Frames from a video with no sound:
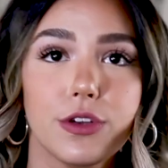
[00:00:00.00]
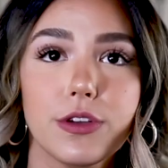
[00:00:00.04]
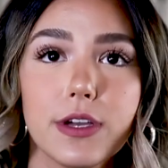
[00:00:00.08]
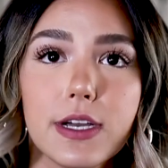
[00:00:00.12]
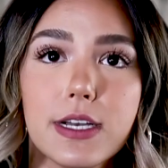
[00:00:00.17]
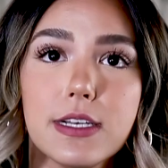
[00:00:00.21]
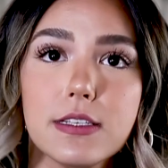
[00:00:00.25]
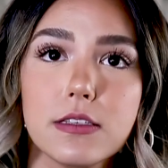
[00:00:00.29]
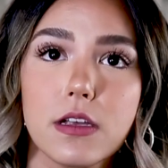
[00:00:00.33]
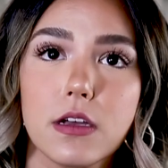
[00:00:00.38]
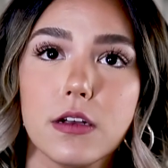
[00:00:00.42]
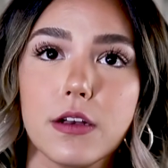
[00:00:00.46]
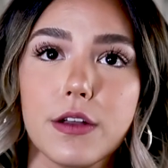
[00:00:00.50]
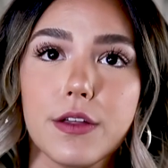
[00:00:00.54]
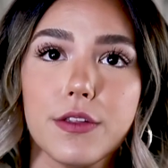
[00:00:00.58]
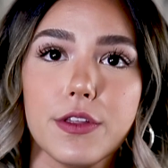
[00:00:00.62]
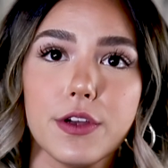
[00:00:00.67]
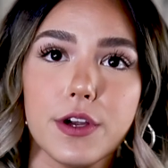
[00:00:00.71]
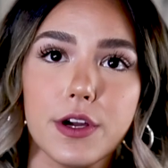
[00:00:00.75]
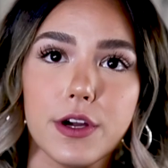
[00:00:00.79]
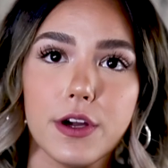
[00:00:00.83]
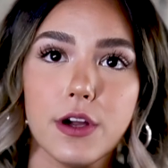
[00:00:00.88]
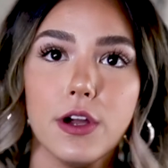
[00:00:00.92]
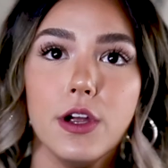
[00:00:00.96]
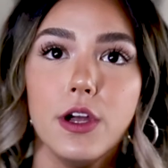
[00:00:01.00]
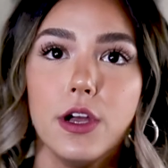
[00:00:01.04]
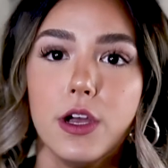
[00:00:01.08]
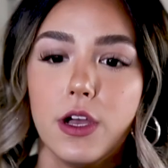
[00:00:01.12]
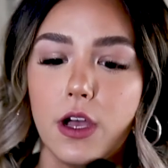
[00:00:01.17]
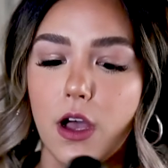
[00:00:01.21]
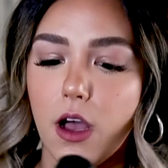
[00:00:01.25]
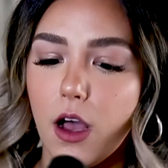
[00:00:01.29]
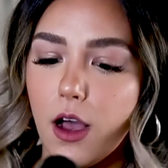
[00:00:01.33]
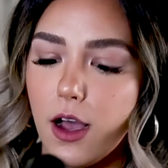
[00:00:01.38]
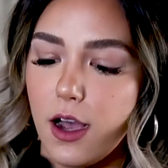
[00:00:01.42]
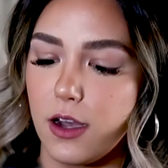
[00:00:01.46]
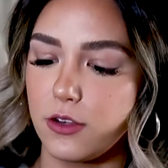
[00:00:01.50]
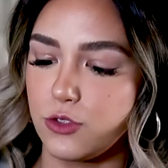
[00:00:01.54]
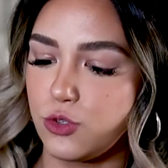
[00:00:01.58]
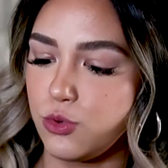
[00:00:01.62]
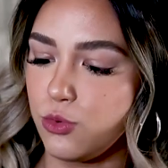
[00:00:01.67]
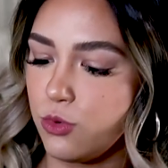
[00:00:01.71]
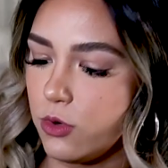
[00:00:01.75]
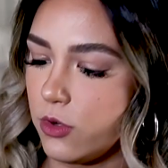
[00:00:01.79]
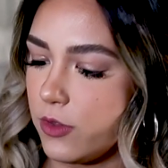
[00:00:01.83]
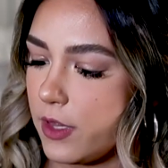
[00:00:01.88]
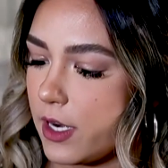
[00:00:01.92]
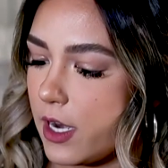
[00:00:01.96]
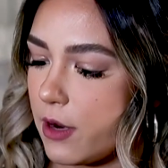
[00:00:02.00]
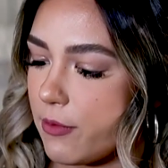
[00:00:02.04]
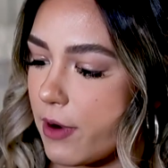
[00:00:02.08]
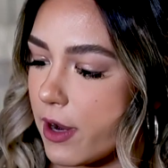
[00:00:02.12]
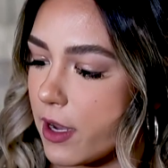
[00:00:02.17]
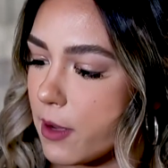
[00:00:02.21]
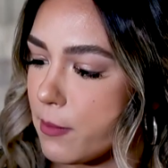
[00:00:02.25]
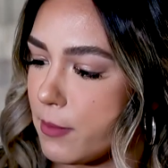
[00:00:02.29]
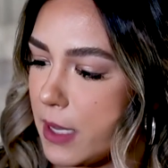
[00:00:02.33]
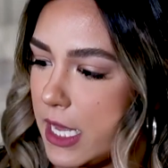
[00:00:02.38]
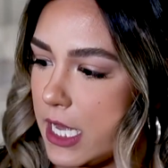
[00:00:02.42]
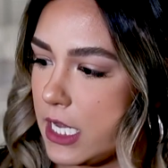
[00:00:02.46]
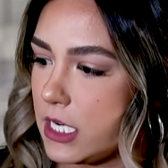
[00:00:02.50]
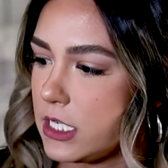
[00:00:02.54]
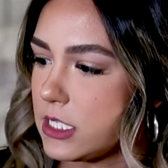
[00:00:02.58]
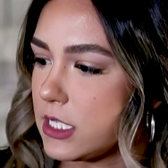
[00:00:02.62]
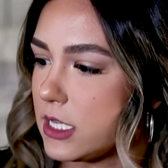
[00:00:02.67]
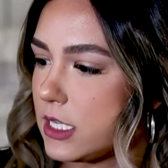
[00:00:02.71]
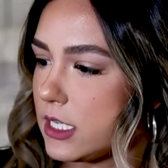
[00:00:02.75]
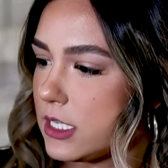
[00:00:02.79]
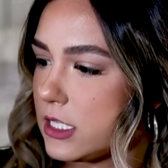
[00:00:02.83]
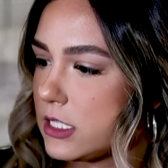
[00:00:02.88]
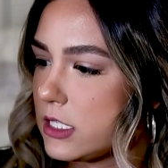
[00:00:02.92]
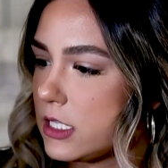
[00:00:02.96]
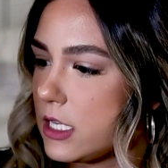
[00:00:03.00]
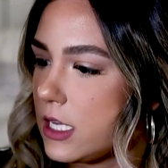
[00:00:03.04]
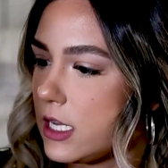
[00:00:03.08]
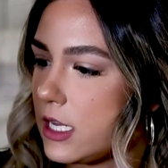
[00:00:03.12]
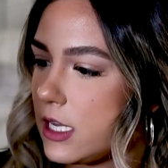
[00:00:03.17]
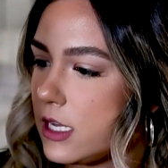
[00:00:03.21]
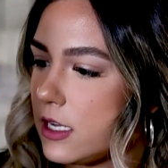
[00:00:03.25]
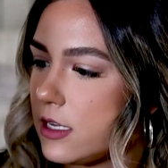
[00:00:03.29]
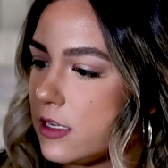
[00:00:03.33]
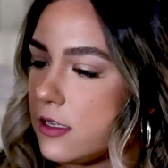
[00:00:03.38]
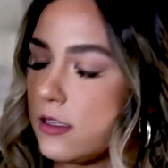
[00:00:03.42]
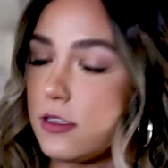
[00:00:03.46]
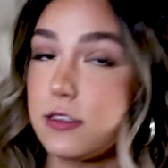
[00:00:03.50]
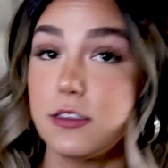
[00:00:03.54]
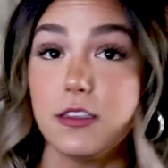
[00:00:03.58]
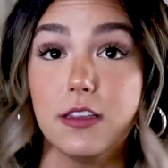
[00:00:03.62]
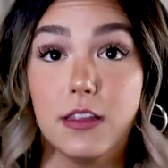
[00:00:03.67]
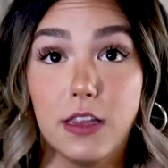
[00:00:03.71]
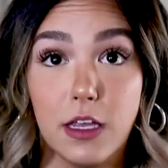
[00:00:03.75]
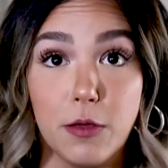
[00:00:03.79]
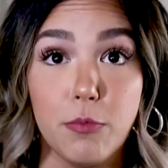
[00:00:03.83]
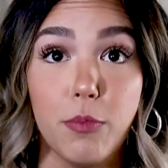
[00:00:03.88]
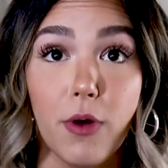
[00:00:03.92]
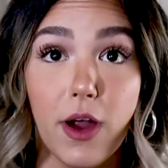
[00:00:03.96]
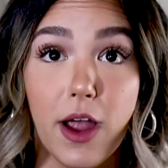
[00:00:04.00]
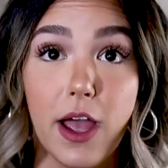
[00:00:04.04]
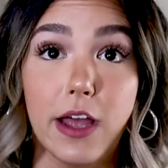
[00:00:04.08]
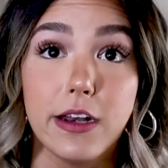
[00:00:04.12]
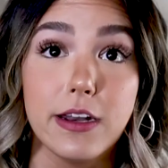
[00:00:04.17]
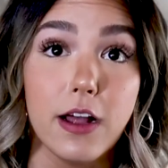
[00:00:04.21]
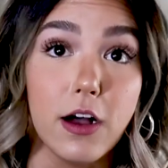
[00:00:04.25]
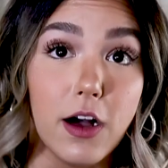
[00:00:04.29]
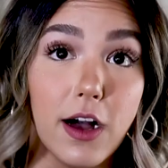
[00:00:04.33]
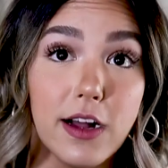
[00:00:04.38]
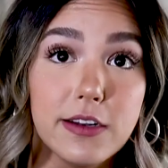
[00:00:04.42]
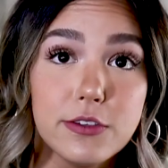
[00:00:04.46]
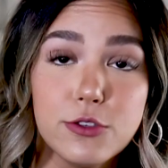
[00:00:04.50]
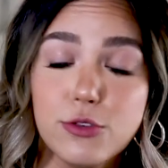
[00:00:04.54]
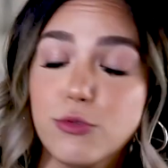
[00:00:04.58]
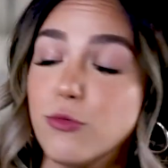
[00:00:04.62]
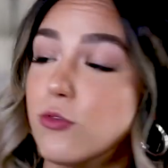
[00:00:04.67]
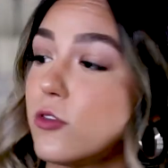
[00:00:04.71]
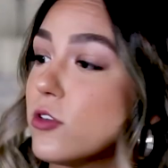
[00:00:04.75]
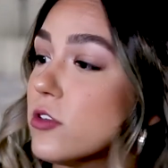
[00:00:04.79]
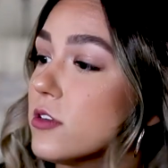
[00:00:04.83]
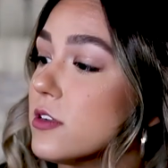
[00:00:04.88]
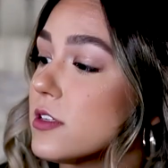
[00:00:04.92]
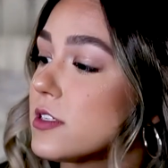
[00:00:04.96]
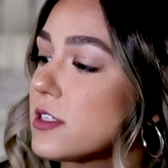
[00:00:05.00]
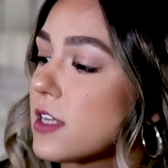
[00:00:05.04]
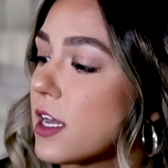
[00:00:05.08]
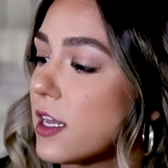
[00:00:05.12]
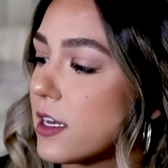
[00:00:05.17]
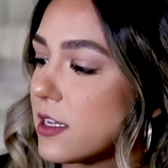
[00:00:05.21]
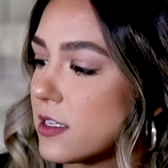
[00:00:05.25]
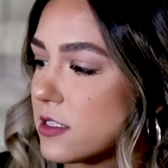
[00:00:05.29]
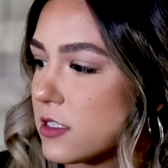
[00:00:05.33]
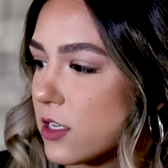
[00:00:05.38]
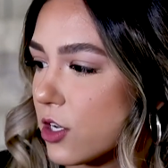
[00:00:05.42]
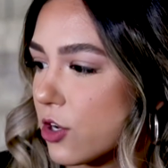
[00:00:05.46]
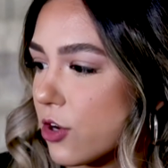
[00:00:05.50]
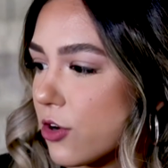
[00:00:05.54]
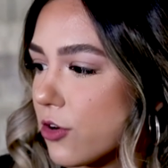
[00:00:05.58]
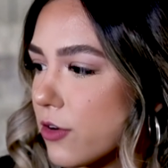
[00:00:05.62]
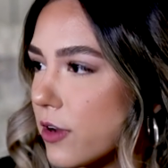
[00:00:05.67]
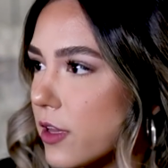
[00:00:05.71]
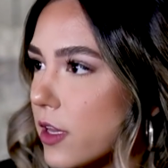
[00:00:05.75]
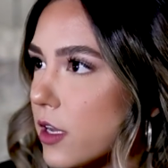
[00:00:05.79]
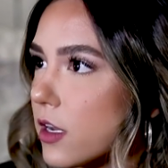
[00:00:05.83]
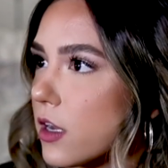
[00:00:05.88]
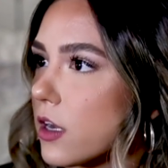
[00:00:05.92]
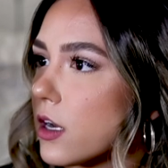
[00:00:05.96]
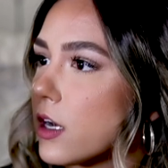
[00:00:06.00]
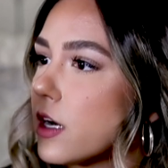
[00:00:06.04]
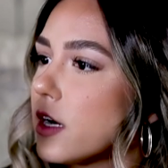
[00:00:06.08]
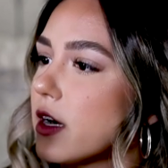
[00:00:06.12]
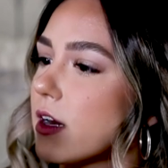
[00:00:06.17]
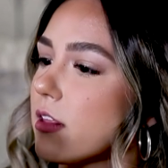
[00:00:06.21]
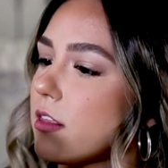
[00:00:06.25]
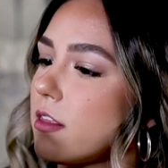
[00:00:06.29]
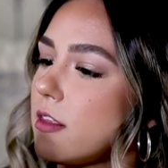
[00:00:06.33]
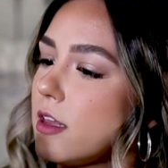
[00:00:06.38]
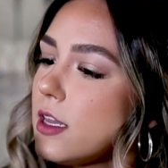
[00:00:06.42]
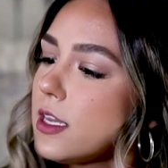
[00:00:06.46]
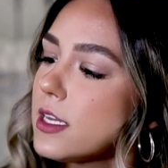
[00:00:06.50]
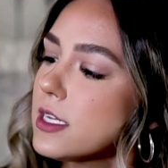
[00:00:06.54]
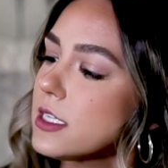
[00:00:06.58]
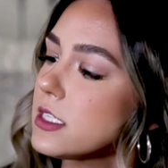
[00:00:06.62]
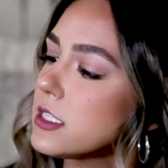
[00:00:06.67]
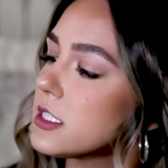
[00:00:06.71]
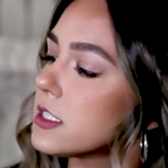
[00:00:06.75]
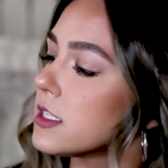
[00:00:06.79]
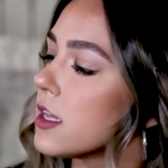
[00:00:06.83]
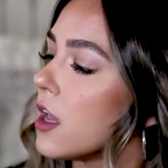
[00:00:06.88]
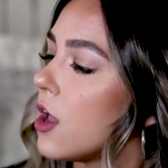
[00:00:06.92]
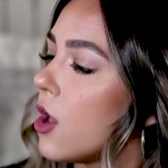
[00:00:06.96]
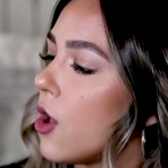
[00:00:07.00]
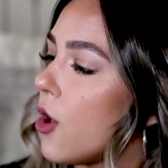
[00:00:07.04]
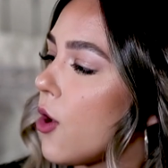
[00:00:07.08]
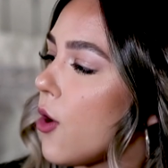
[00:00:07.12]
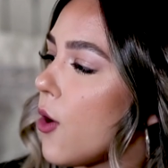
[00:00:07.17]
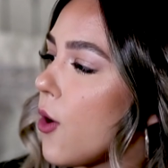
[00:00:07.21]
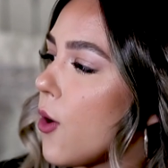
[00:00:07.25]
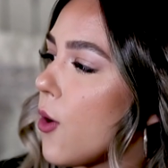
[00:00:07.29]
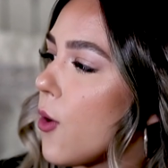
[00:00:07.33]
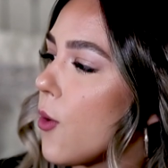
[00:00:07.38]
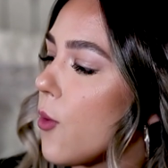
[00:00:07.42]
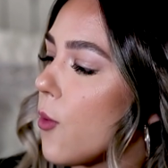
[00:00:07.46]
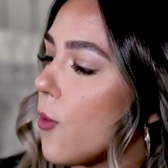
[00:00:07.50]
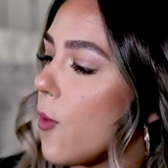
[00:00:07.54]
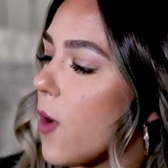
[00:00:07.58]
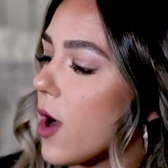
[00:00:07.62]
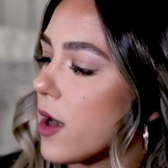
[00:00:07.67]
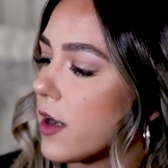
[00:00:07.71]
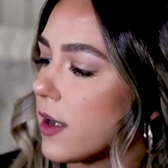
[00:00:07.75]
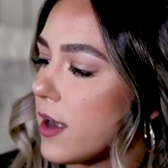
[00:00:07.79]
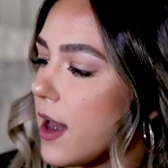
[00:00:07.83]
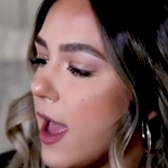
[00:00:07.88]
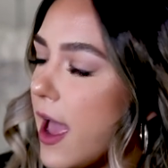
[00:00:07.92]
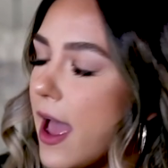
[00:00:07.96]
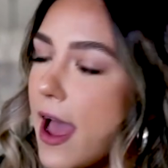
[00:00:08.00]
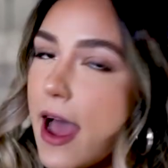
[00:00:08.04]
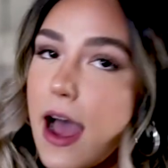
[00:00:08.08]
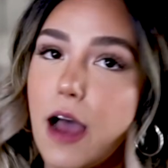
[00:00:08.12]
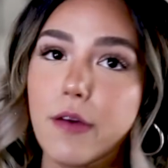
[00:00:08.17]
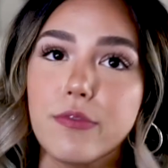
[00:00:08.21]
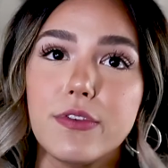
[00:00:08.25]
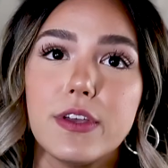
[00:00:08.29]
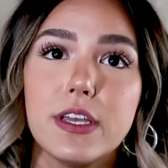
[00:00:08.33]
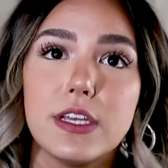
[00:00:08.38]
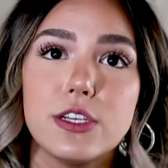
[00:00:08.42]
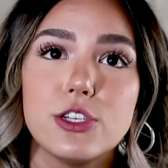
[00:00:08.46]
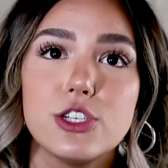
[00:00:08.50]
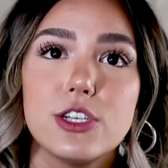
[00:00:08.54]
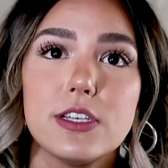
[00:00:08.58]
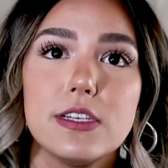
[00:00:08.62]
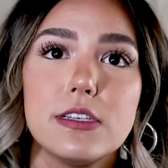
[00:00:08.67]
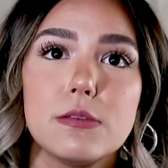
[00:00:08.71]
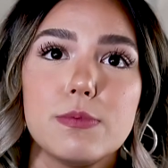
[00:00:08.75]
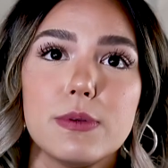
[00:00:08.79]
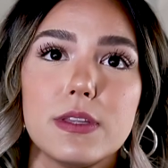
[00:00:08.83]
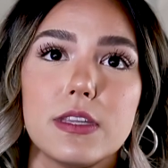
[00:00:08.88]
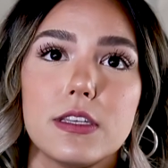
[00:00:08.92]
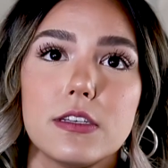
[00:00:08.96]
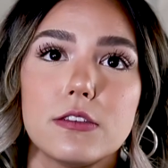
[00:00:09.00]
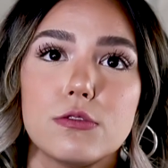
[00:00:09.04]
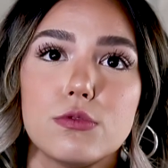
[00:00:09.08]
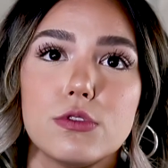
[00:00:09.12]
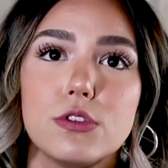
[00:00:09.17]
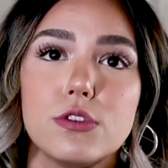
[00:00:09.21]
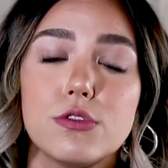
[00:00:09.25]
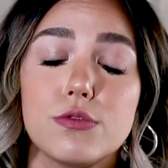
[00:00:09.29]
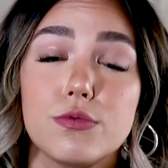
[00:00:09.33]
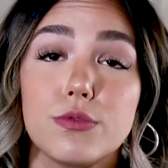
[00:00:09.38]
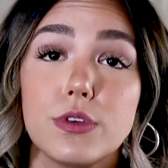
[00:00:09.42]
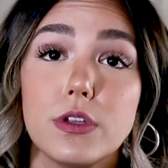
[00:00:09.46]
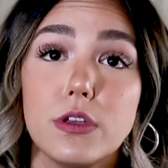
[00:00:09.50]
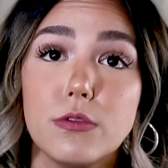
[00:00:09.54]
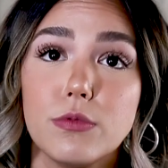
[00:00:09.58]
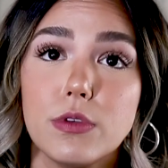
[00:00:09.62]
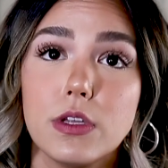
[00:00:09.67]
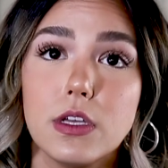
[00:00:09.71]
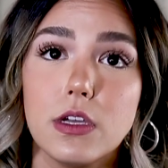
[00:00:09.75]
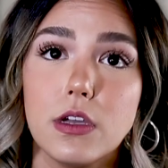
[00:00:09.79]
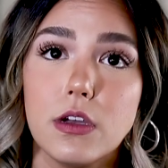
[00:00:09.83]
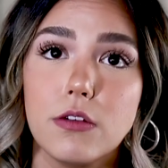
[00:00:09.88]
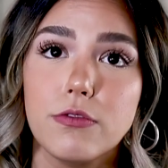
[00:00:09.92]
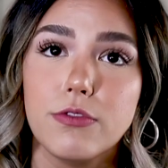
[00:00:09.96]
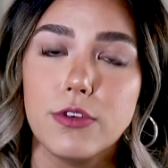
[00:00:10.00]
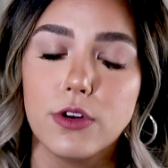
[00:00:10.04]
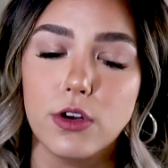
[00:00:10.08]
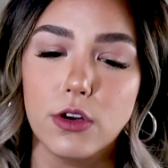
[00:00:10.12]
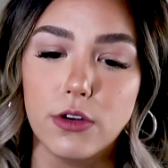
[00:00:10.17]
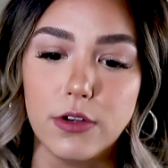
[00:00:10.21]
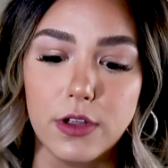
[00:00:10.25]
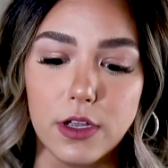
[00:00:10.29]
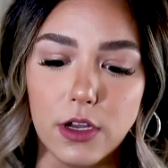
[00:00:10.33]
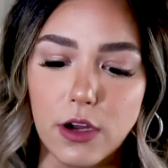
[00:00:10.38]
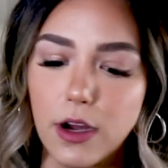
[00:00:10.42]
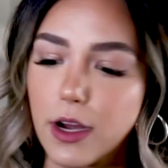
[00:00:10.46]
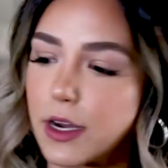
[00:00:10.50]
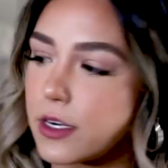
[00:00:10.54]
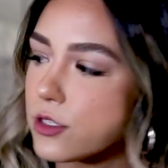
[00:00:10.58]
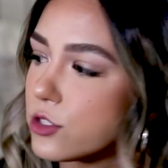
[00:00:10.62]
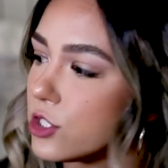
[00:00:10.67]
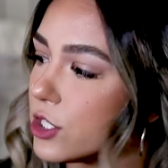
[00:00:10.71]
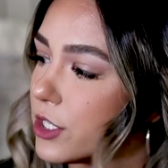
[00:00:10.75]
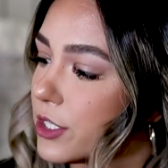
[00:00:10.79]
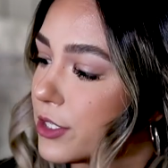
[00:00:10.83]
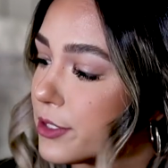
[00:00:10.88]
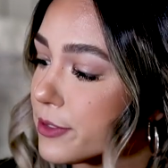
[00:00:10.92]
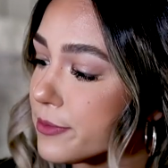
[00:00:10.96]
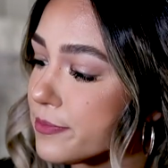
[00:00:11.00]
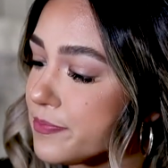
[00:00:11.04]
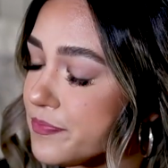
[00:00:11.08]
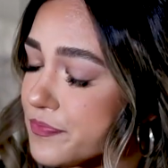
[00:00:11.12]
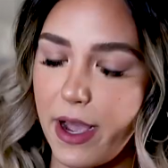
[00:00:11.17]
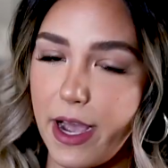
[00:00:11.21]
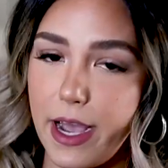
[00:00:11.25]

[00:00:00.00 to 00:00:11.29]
you guys another hot tool that I recommend. This is the brand Hot Tools, and it's a curling iron. I think it's 1.5 inches, but this one's really good for curling your hair too.